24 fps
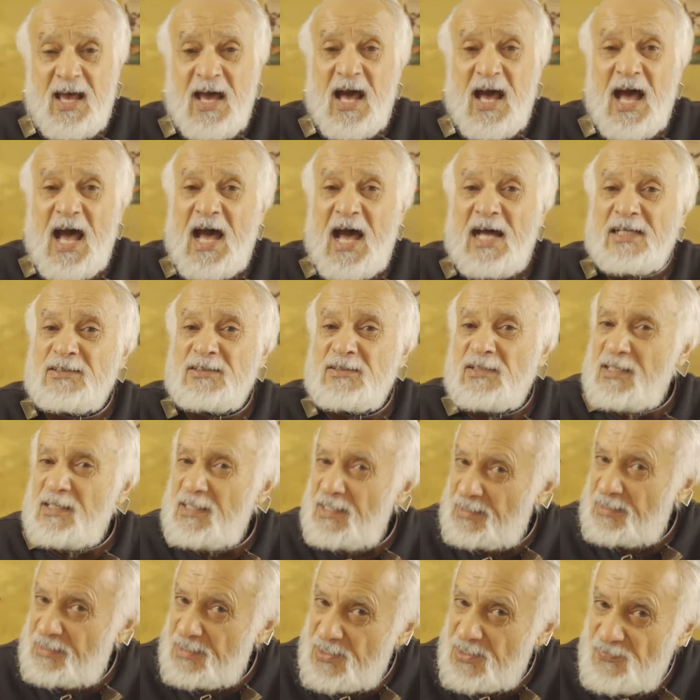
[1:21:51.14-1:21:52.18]
And
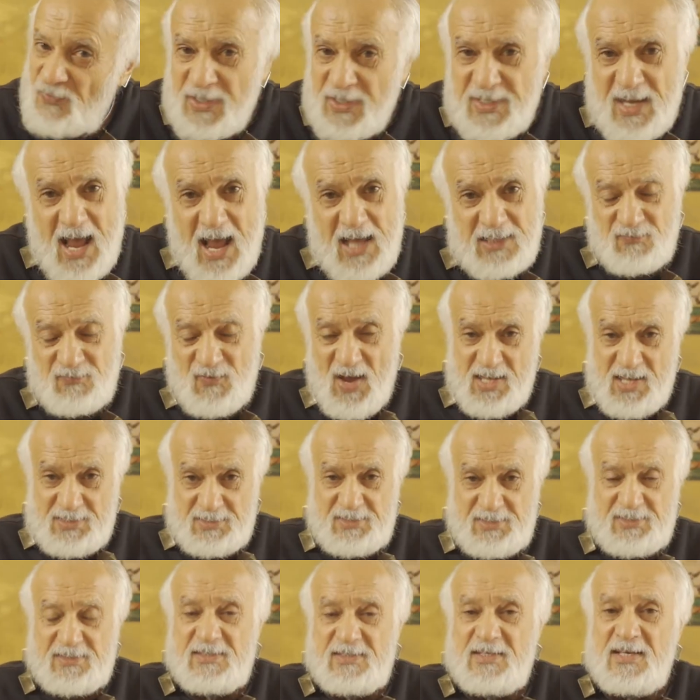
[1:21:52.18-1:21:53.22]
it is very
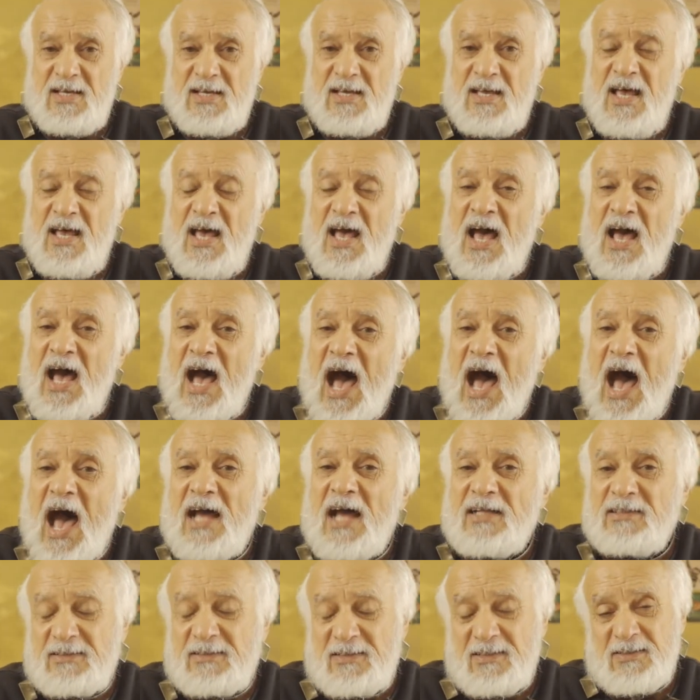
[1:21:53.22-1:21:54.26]
advanced,
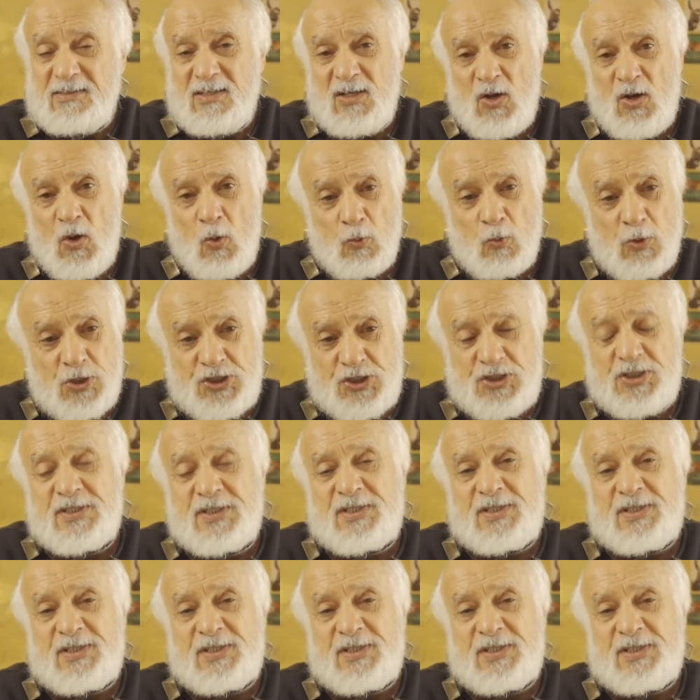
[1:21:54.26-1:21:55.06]
and which